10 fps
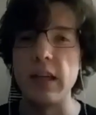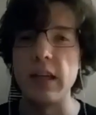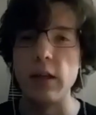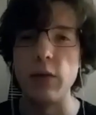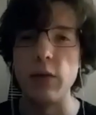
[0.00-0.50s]

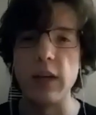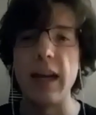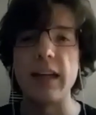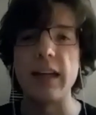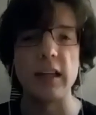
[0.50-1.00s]
You wouldn't
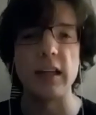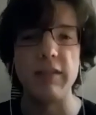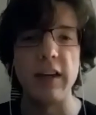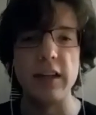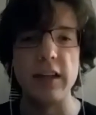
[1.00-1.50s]
accidentally
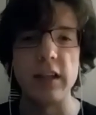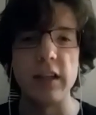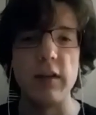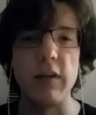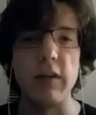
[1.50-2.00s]
find
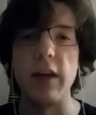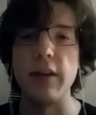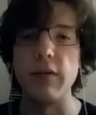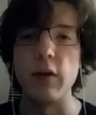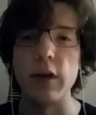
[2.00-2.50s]
yourself on the
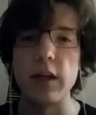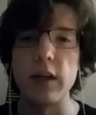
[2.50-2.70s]
fork.